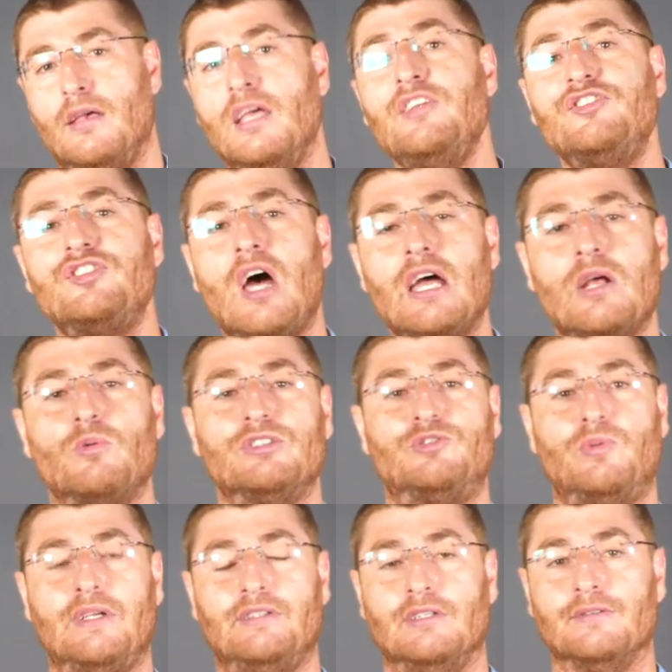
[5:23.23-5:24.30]
Inside it was
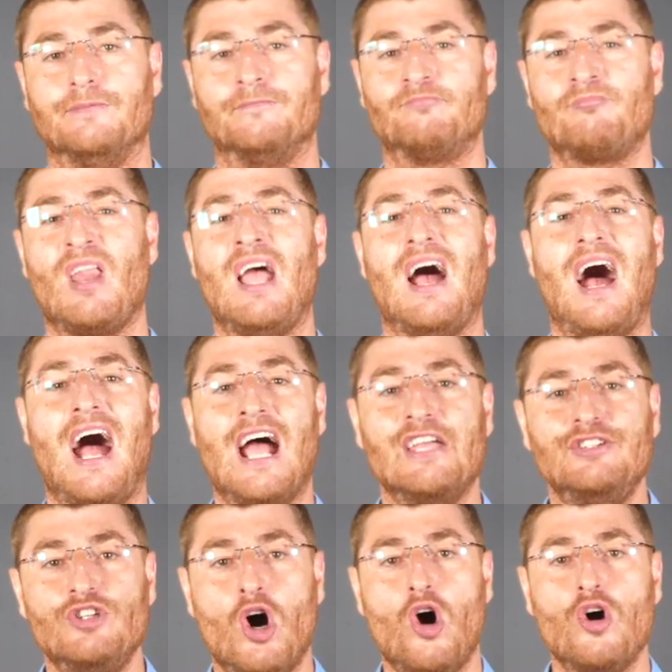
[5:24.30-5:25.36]
written, "I
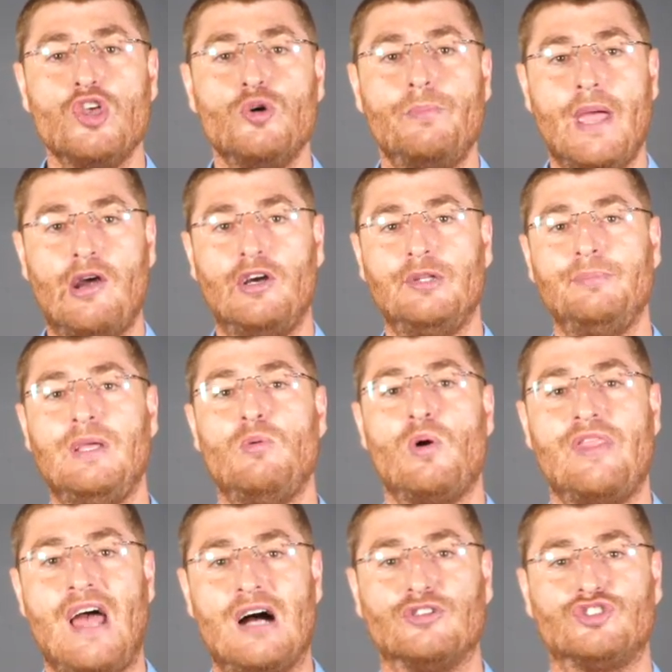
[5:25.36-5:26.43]
know you buried me
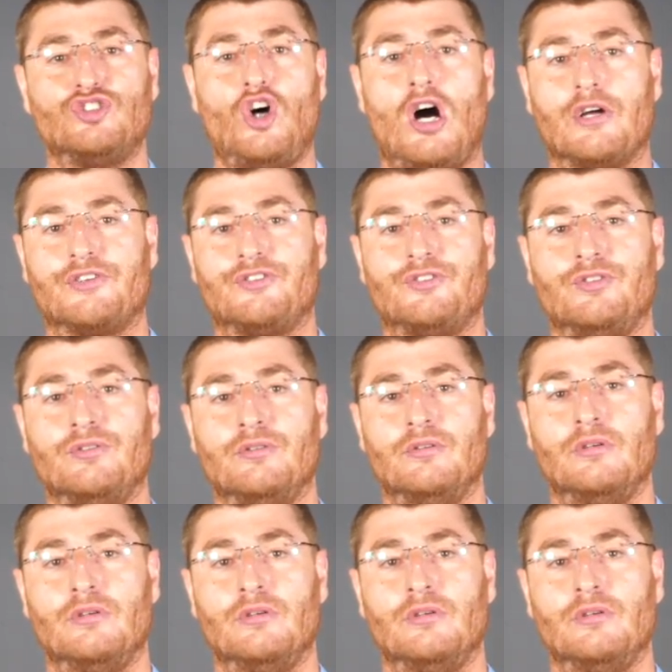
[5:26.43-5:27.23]
without socks.